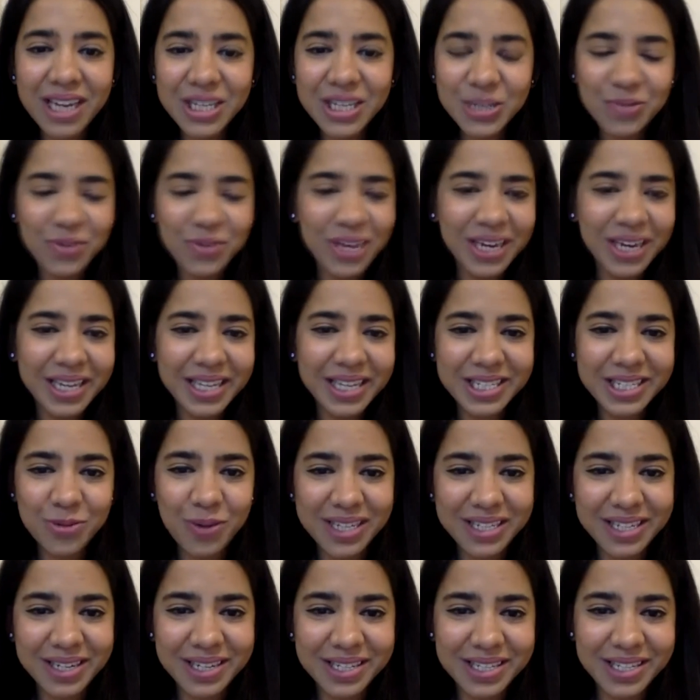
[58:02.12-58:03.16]
and Sofiane, this
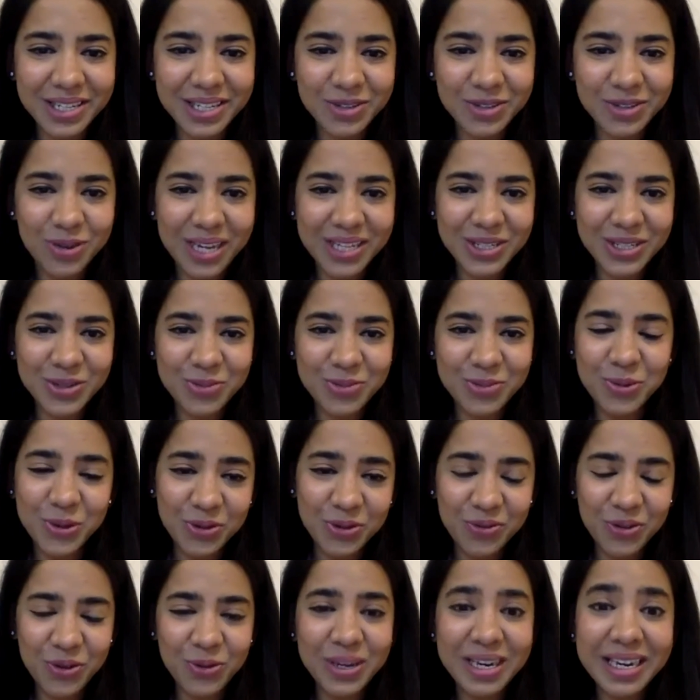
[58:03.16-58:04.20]
question is addressed to both
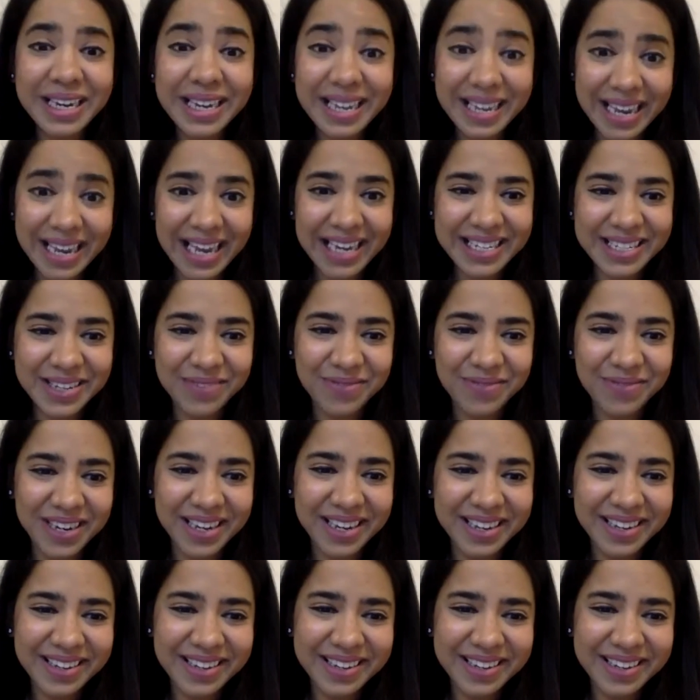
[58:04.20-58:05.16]
of you collectively.